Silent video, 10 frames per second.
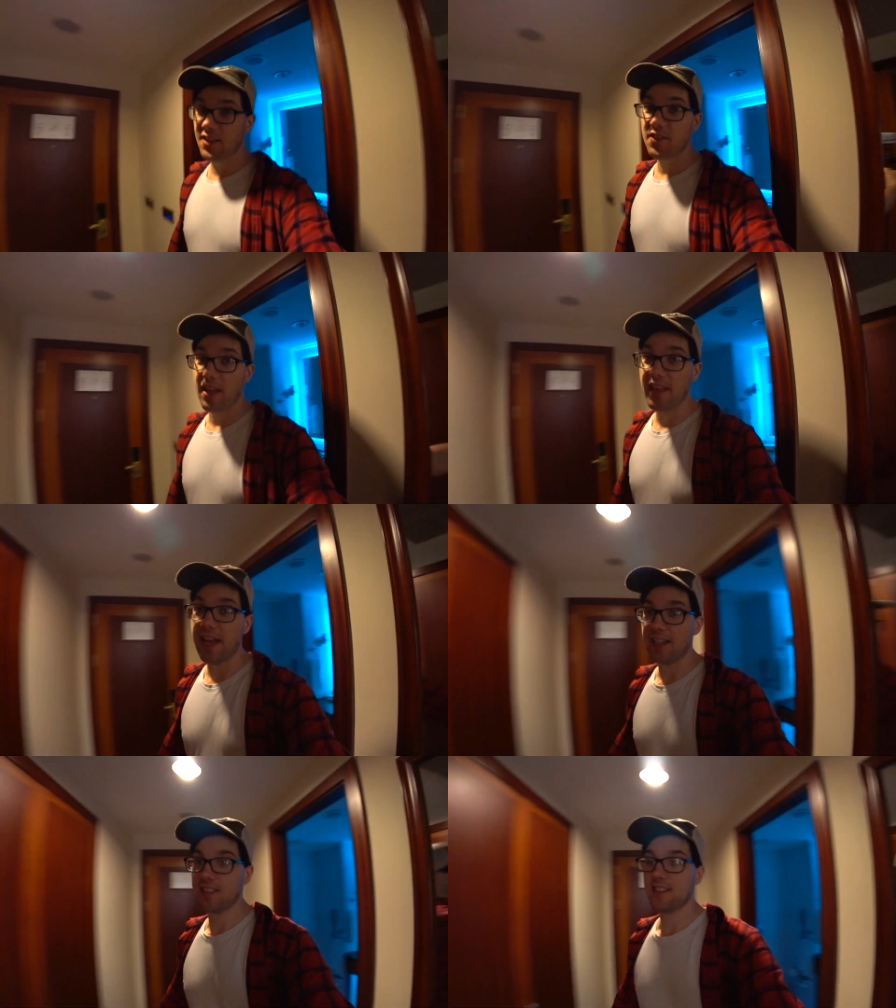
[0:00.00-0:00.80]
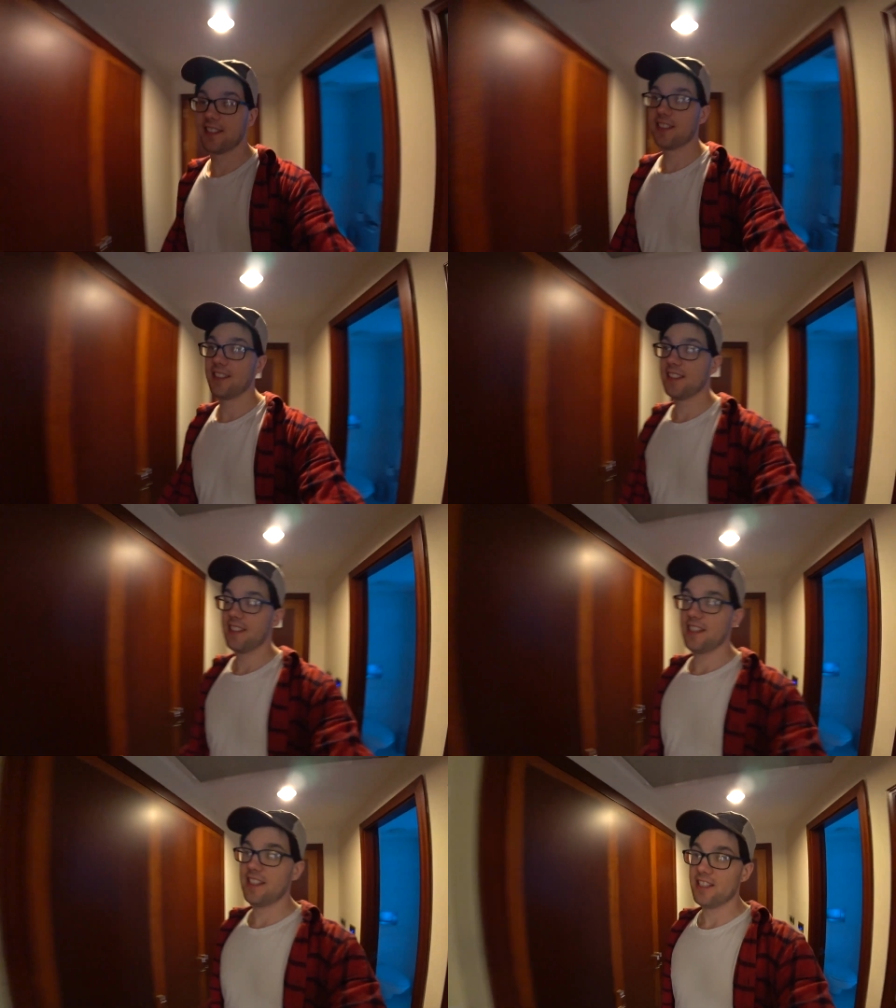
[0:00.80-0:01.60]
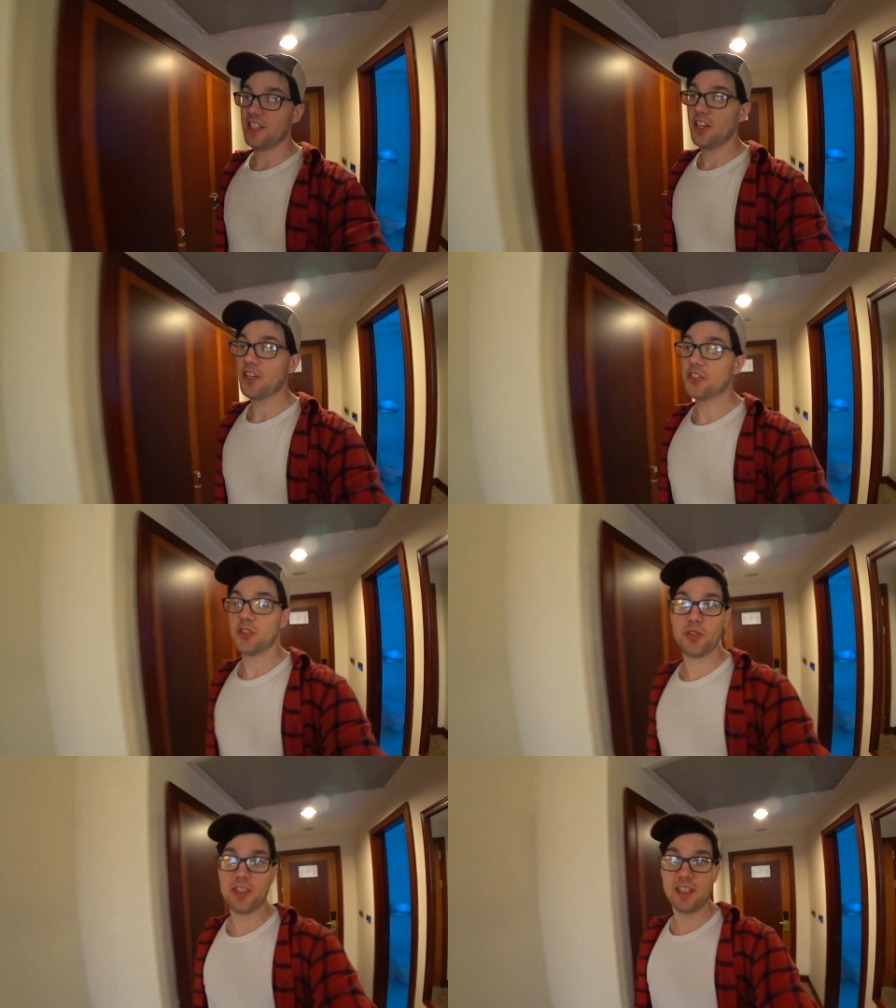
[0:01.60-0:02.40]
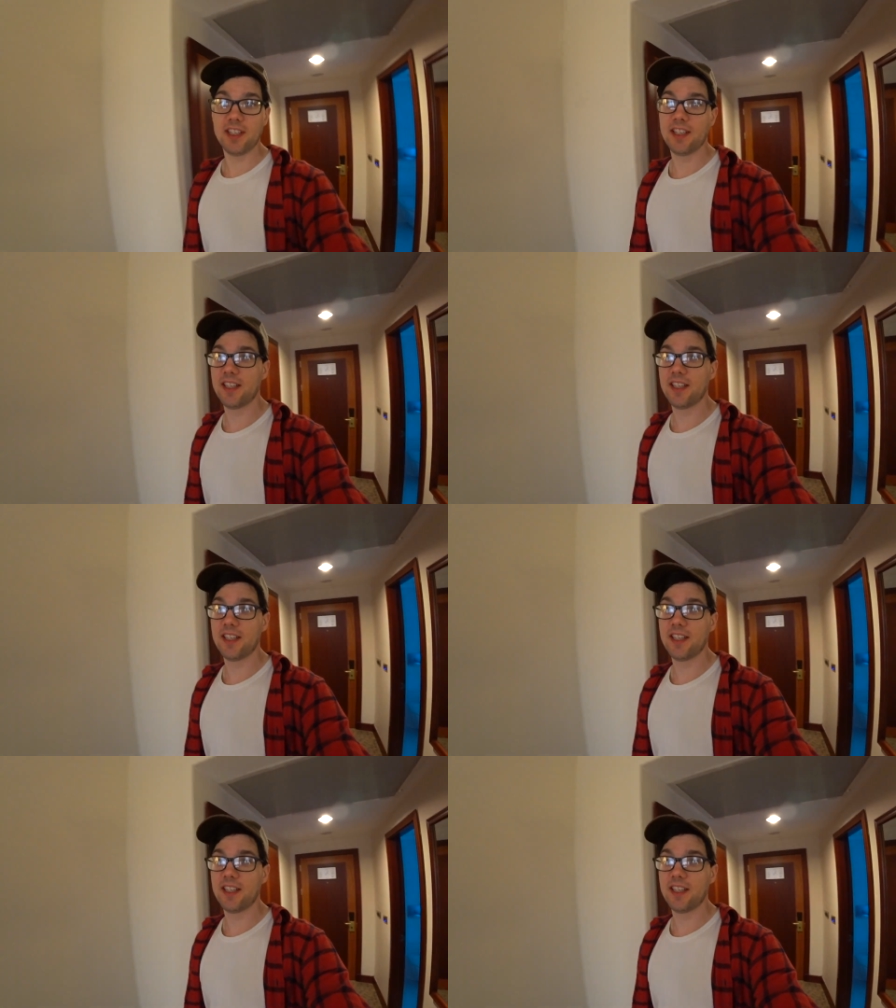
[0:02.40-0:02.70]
Now that is a luxury